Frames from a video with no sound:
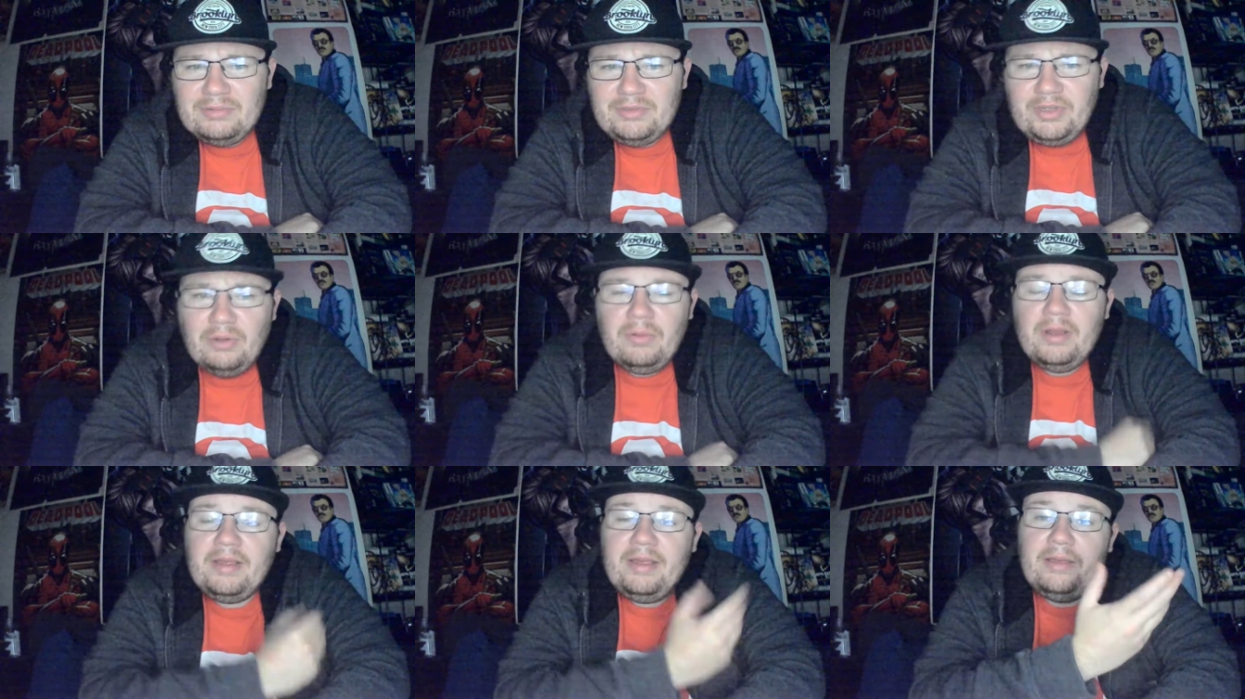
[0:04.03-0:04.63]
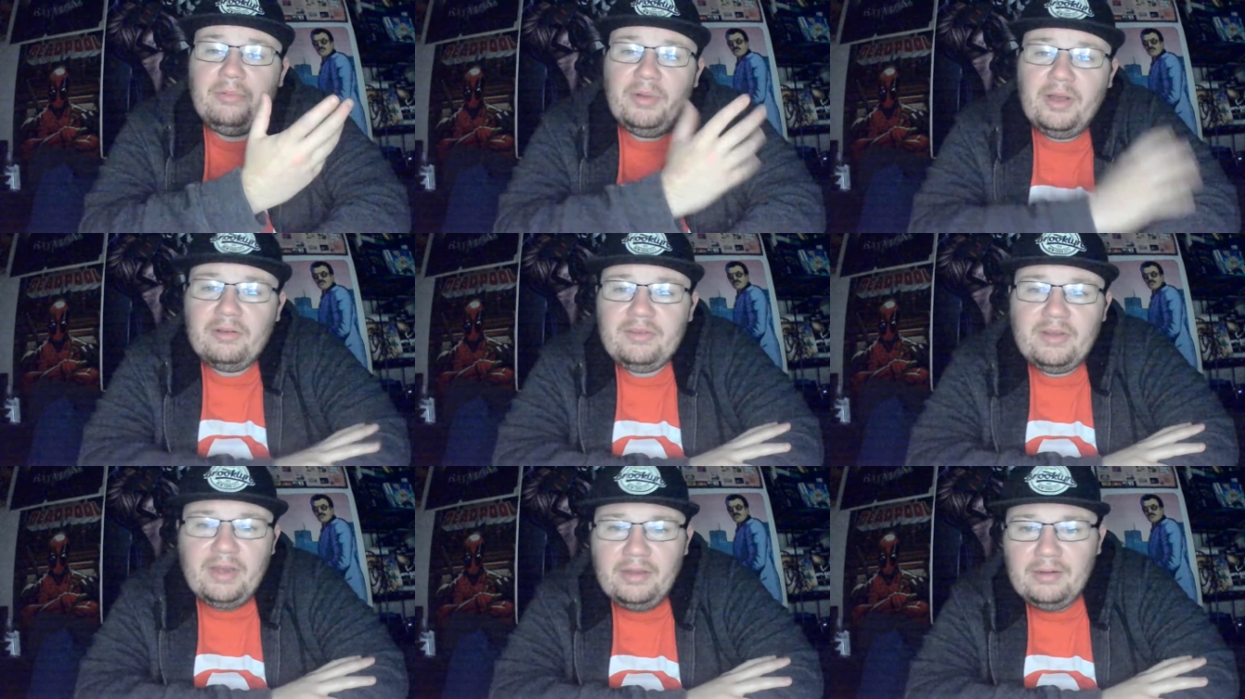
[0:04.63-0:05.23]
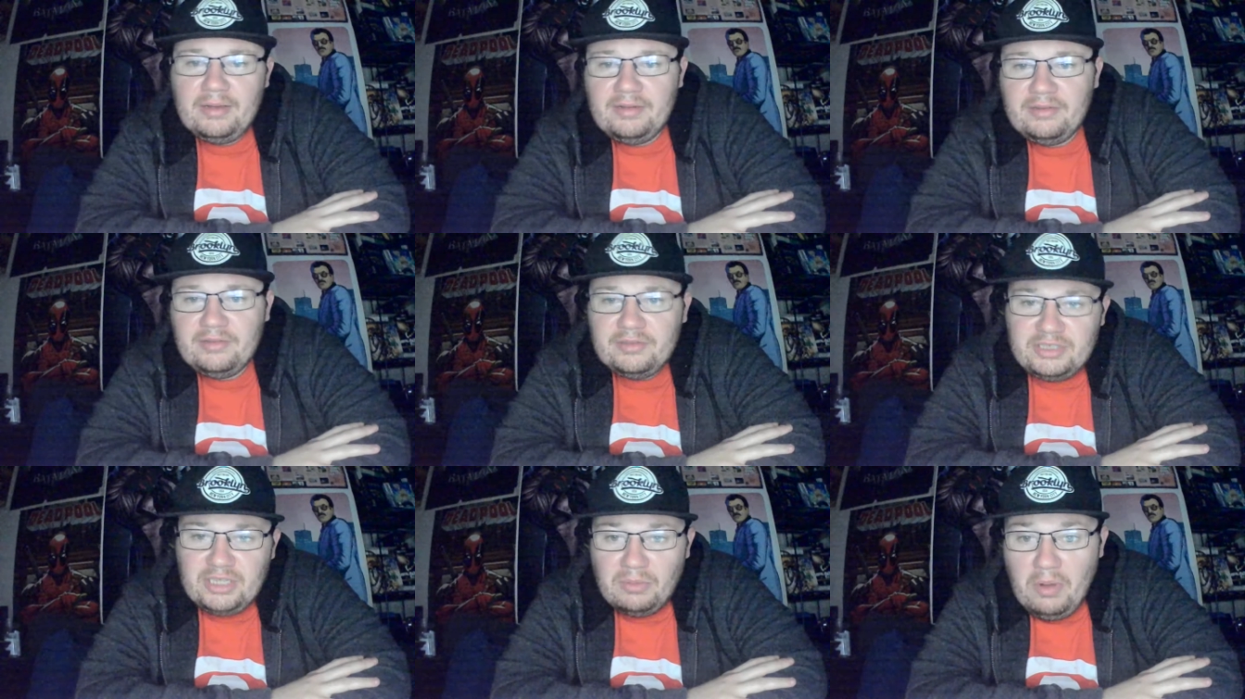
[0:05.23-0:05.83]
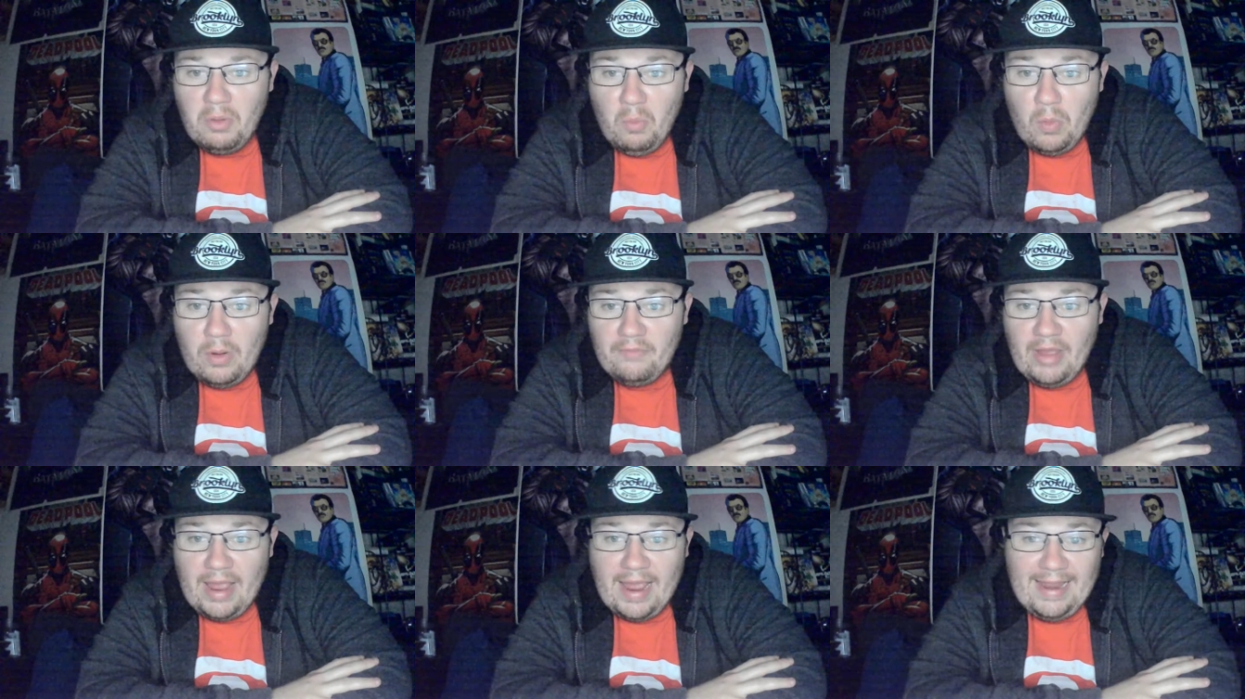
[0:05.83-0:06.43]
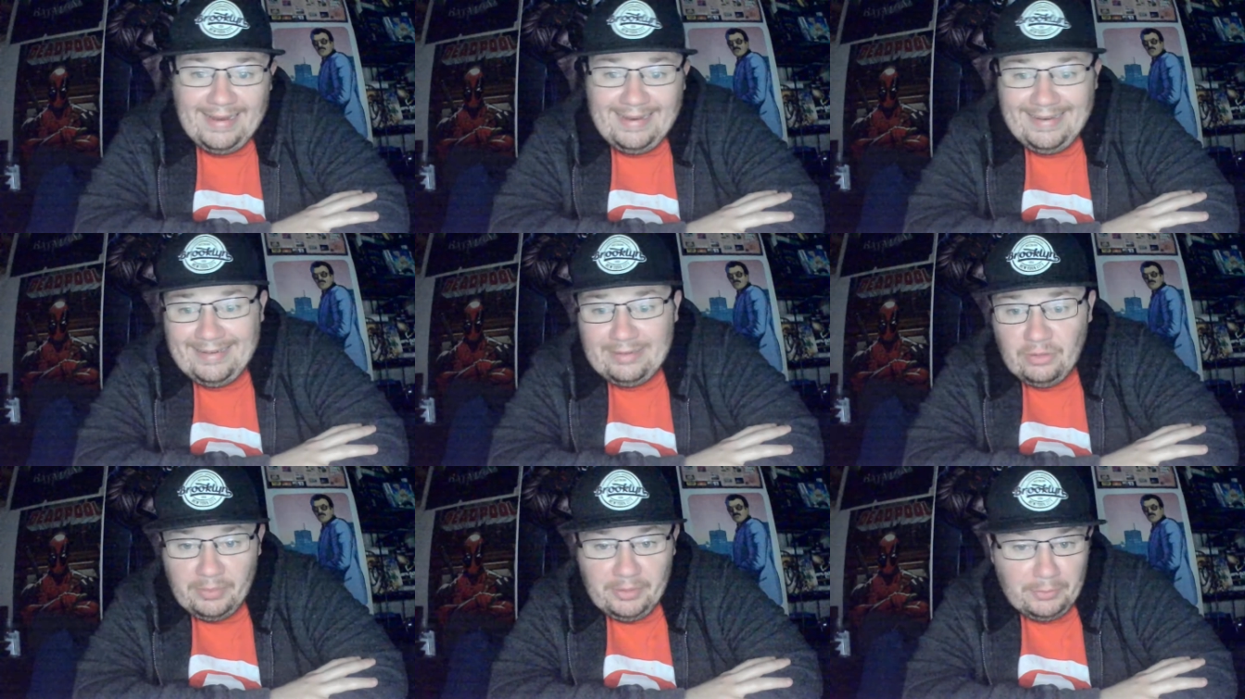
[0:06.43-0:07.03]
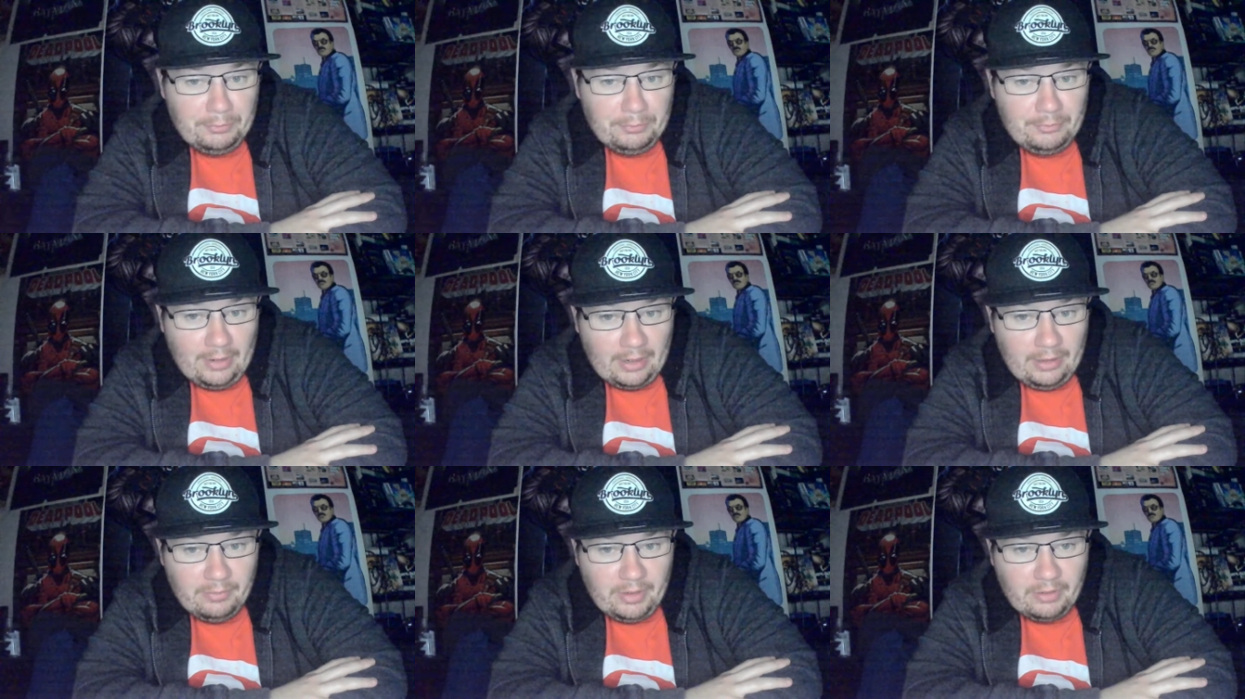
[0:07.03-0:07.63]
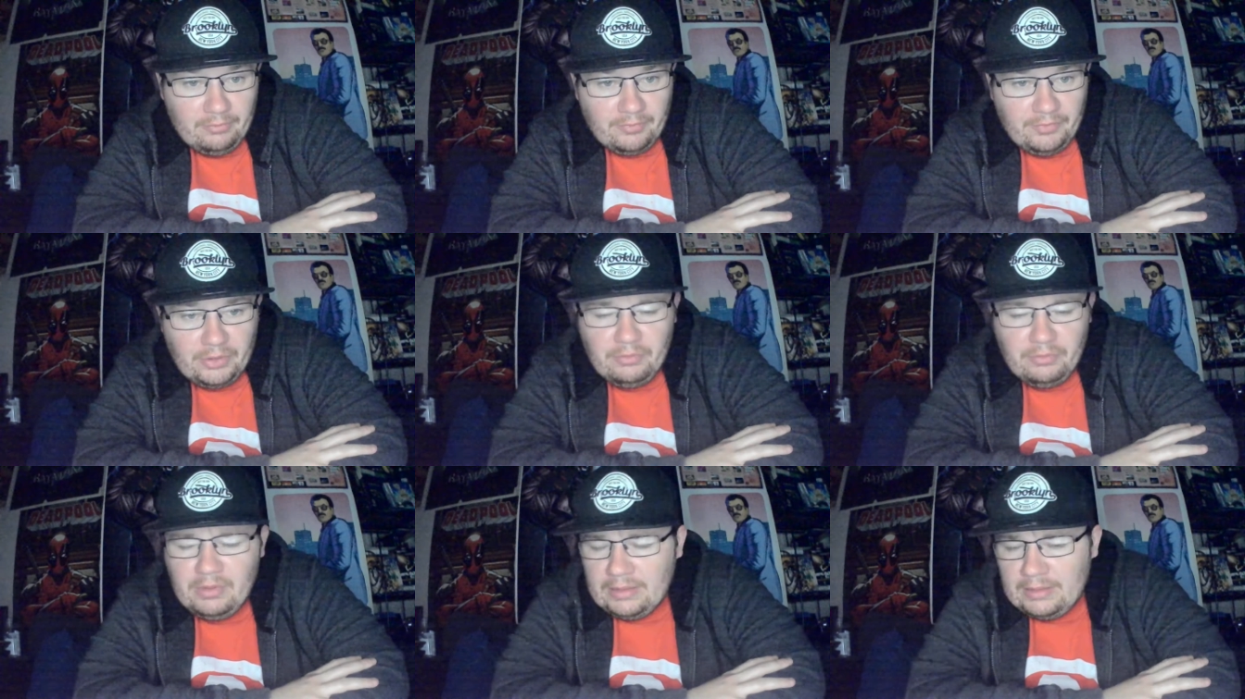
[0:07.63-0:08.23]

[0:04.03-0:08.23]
So, here we are today ladies and gentlemen with AEW Dynamite review.